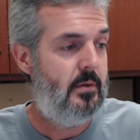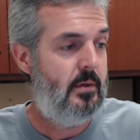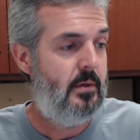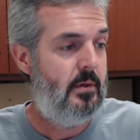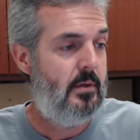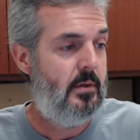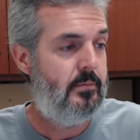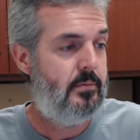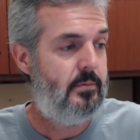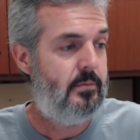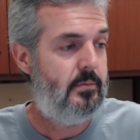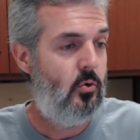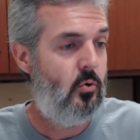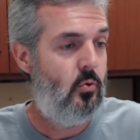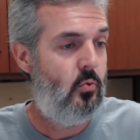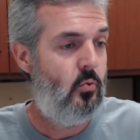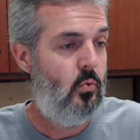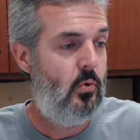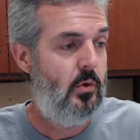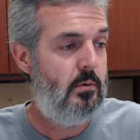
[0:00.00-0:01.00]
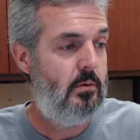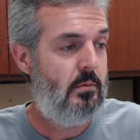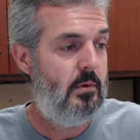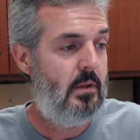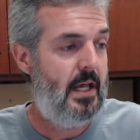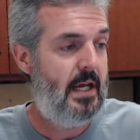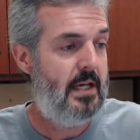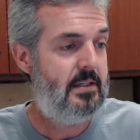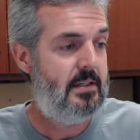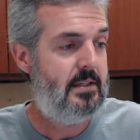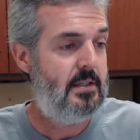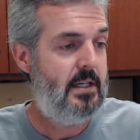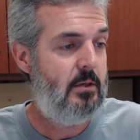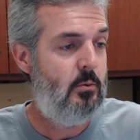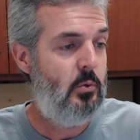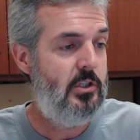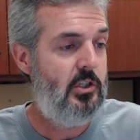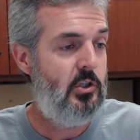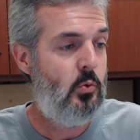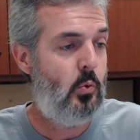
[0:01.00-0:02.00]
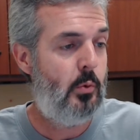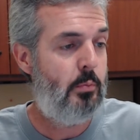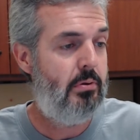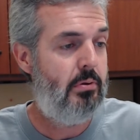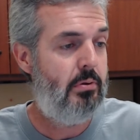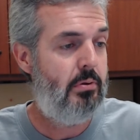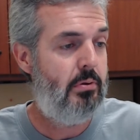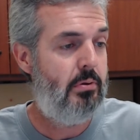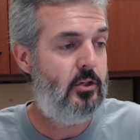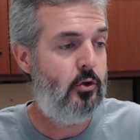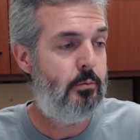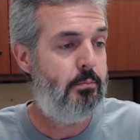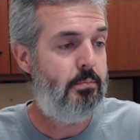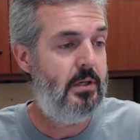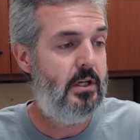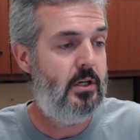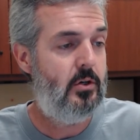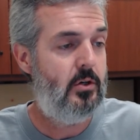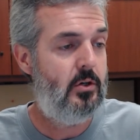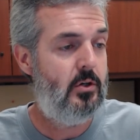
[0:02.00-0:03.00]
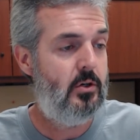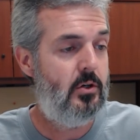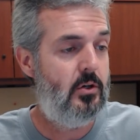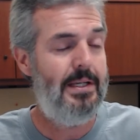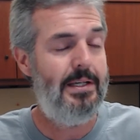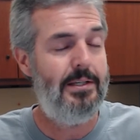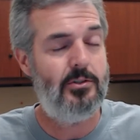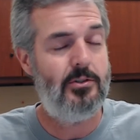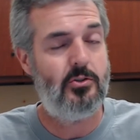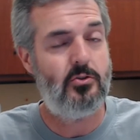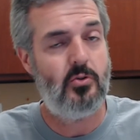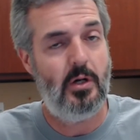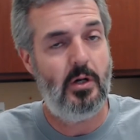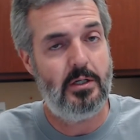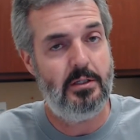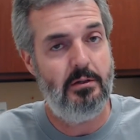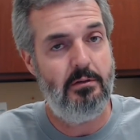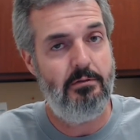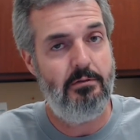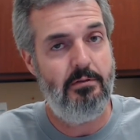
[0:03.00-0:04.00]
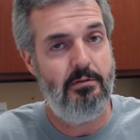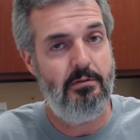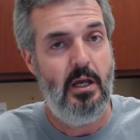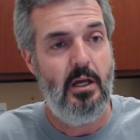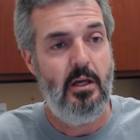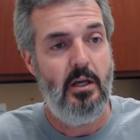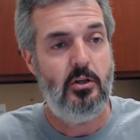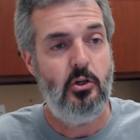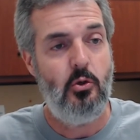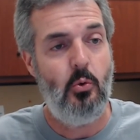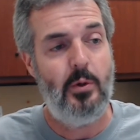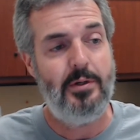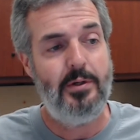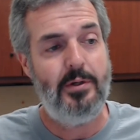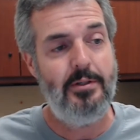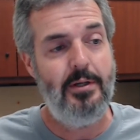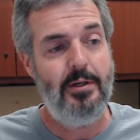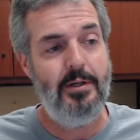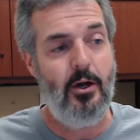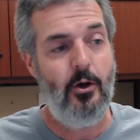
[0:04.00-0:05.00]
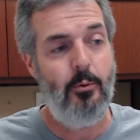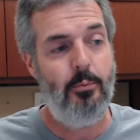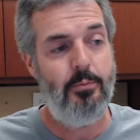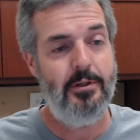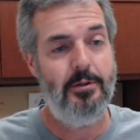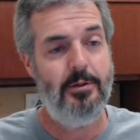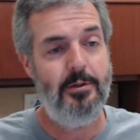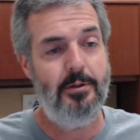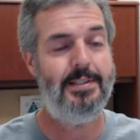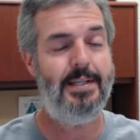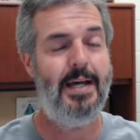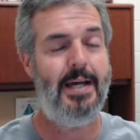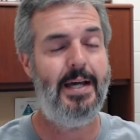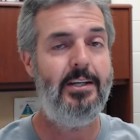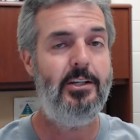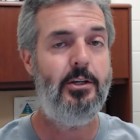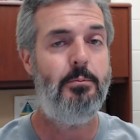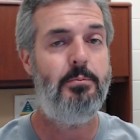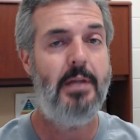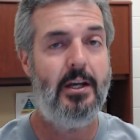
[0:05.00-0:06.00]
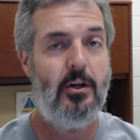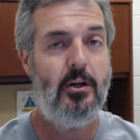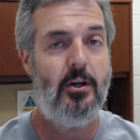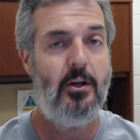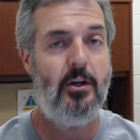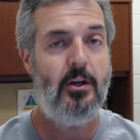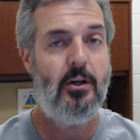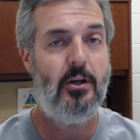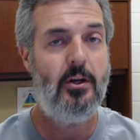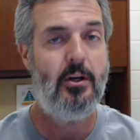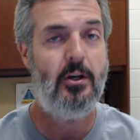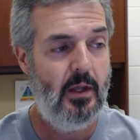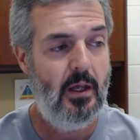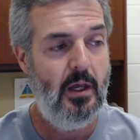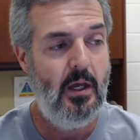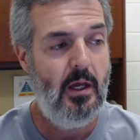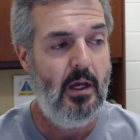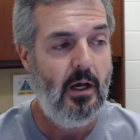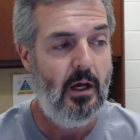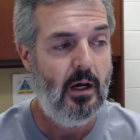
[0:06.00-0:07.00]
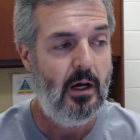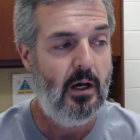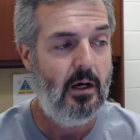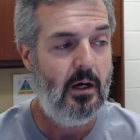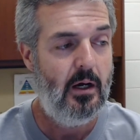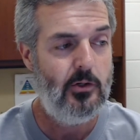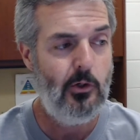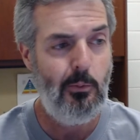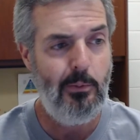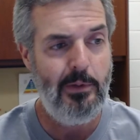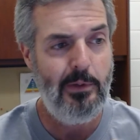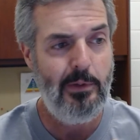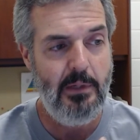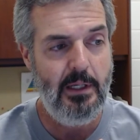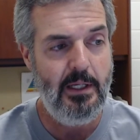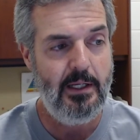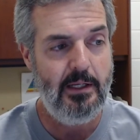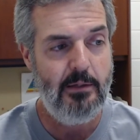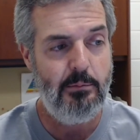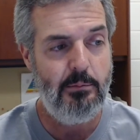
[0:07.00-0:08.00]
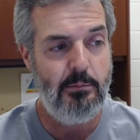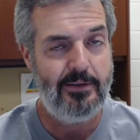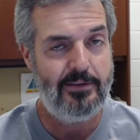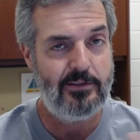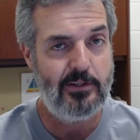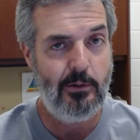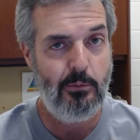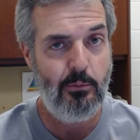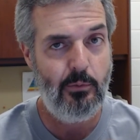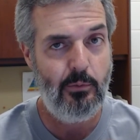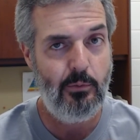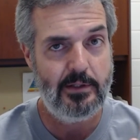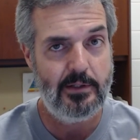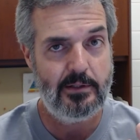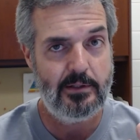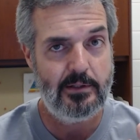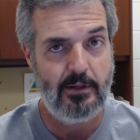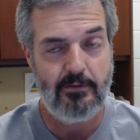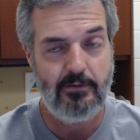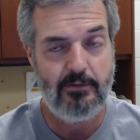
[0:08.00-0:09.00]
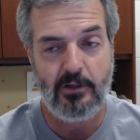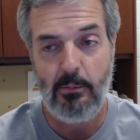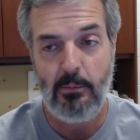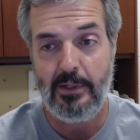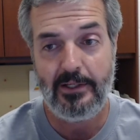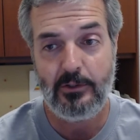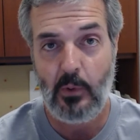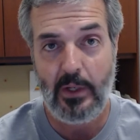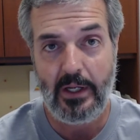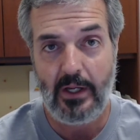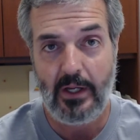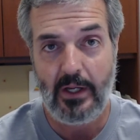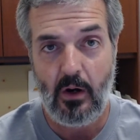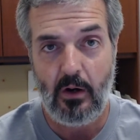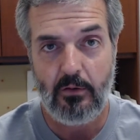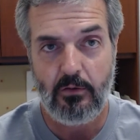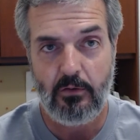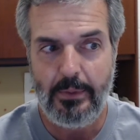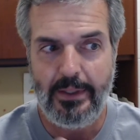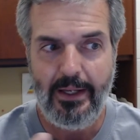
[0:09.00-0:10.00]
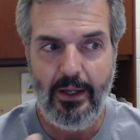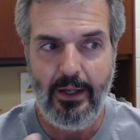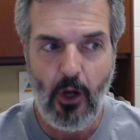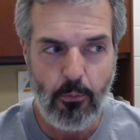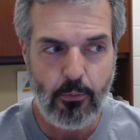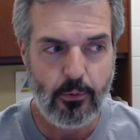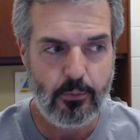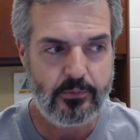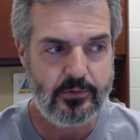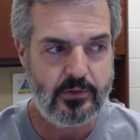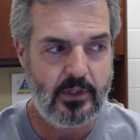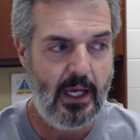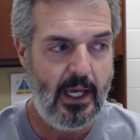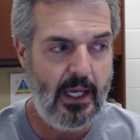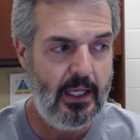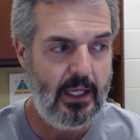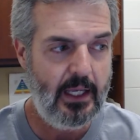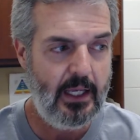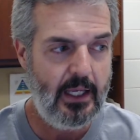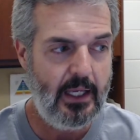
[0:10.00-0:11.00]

So one last thing, when you reply to your peers, be constructive. You want to help them tighten up that question. Don't be mean, but if somebody's way off, help them. Say, hey,